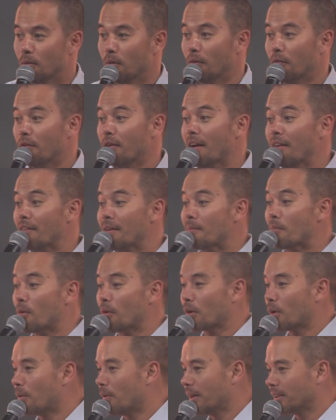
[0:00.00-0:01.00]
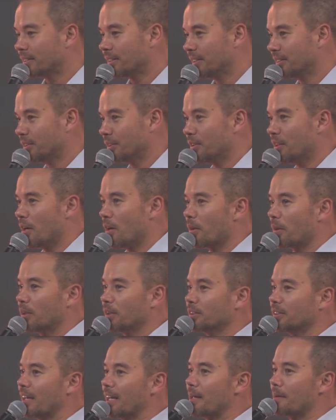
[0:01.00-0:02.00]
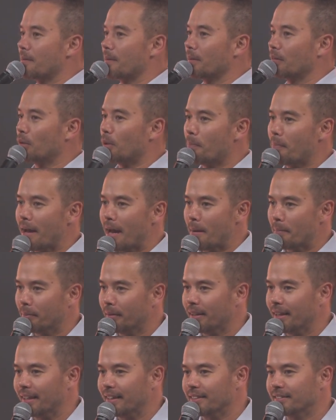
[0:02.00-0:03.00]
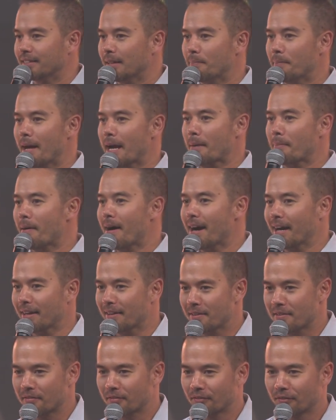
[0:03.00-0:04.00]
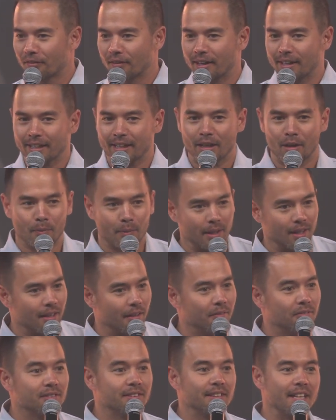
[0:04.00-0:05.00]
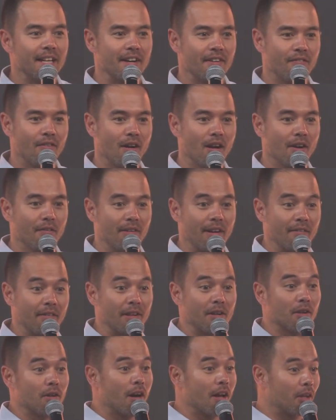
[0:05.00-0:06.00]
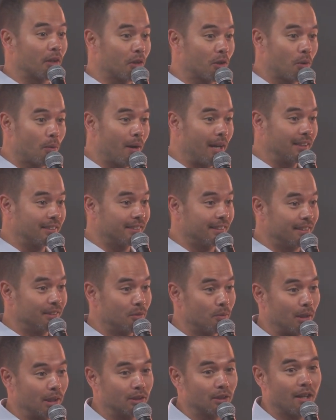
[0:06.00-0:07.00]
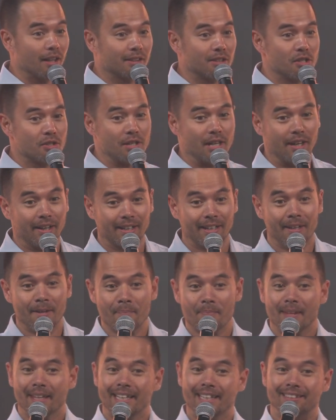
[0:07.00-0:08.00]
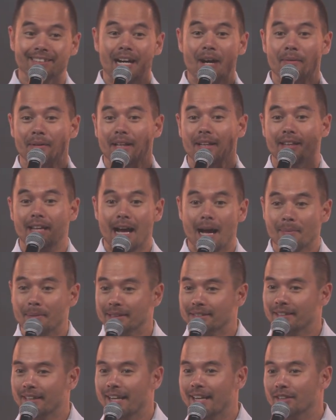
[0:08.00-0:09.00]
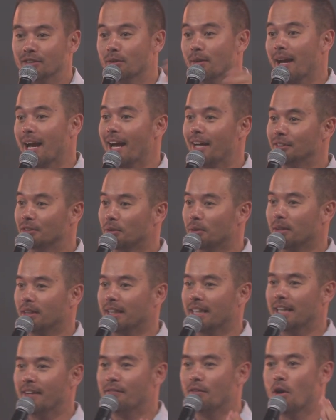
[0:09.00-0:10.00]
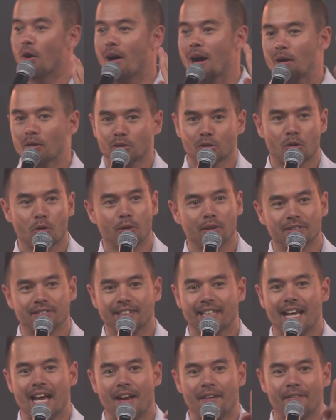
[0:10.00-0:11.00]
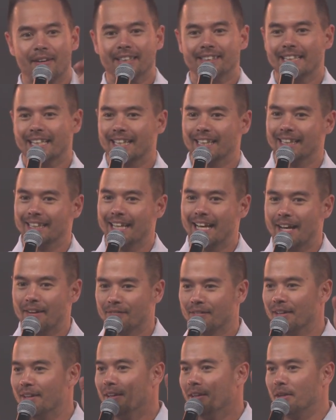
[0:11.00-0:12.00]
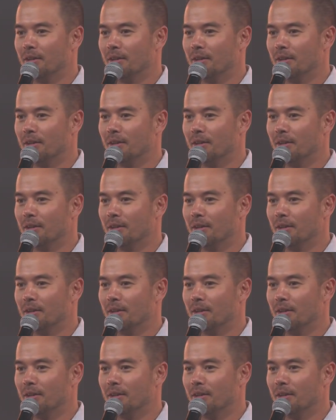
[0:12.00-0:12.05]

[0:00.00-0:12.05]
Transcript: Well, if you have any more questions, you know there's a little pamphlet in the seat back pocket in front of you. We love CFR. If you have any other questions, you want to talk to Jared, he's out in the lobby today. So as you leave, go out towards the cafe, take a left.